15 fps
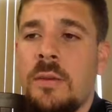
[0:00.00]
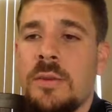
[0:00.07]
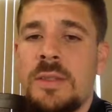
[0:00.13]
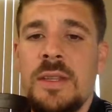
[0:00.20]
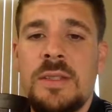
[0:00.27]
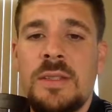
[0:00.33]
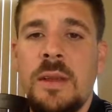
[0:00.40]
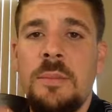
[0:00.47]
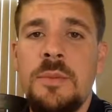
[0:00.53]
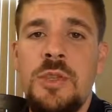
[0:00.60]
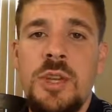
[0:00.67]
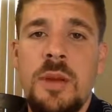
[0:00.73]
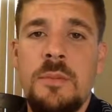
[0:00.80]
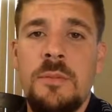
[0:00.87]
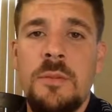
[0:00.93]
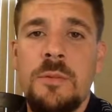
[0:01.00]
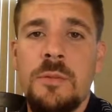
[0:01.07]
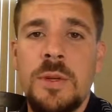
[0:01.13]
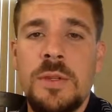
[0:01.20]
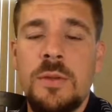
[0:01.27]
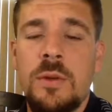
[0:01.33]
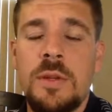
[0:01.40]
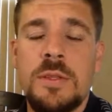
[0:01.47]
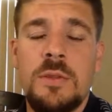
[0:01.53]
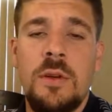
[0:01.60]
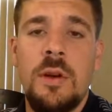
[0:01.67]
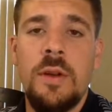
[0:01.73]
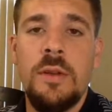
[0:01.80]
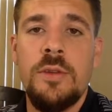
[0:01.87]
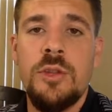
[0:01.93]
Since MGM Resorts
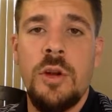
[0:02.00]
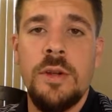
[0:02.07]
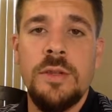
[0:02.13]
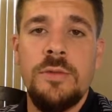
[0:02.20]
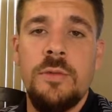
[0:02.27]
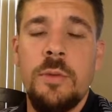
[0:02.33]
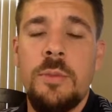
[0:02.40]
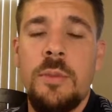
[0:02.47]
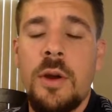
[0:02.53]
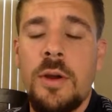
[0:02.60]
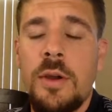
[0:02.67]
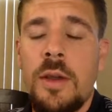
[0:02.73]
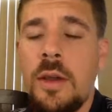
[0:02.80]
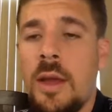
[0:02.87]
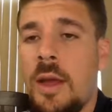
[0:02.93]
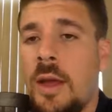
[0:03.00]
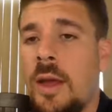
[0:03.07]
started charging for parking,